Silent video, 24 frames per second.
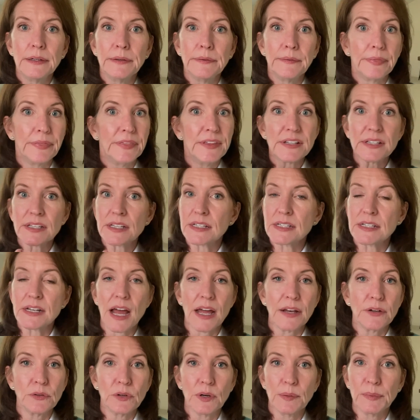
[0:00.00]
this is
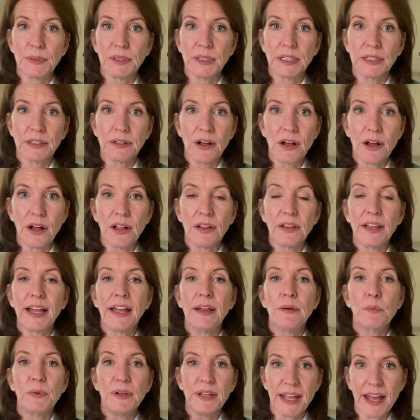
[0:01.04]
not normal at all
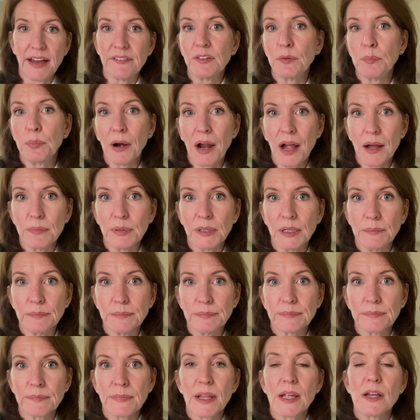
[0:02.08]
and we have a problem.
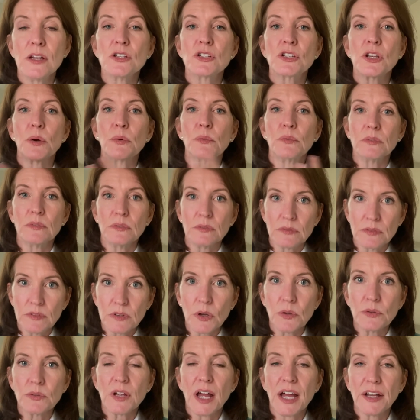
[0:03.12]
So
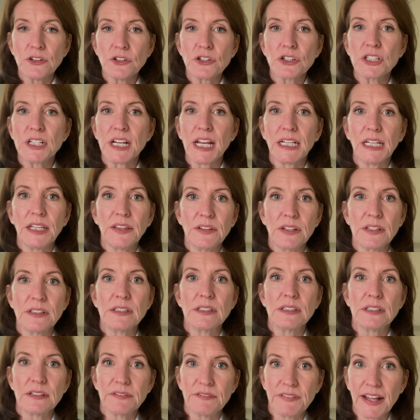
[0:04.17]
understanding the
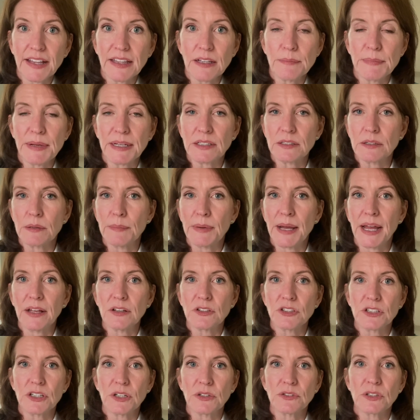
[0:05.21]
developmental
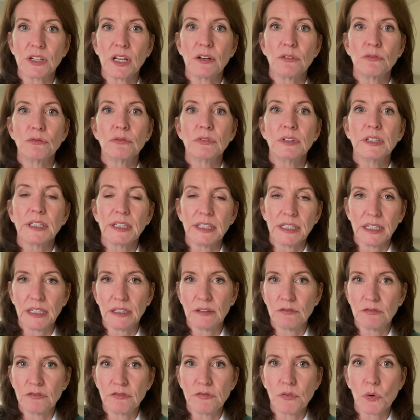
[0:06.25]
milestones can really
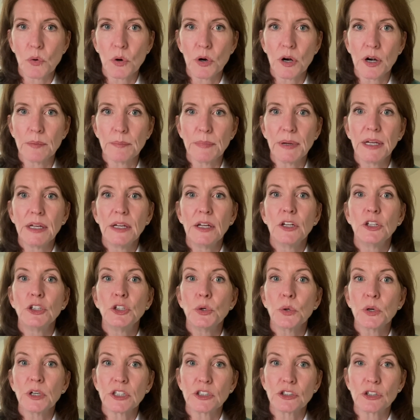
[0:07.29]
inform
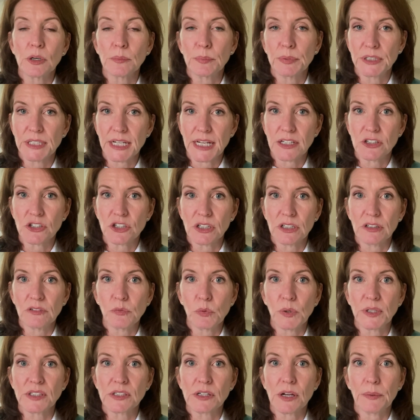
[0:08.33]
your interpretation of
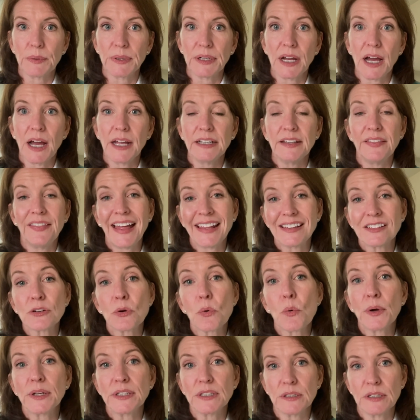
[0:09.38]
what's going on, and that's
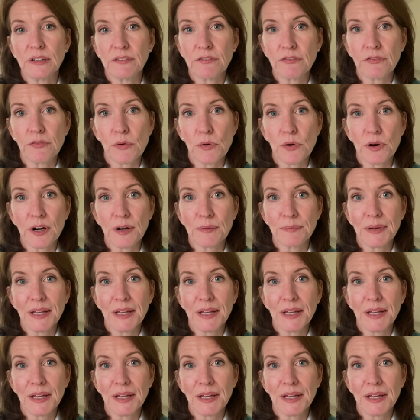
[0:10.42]
going to inform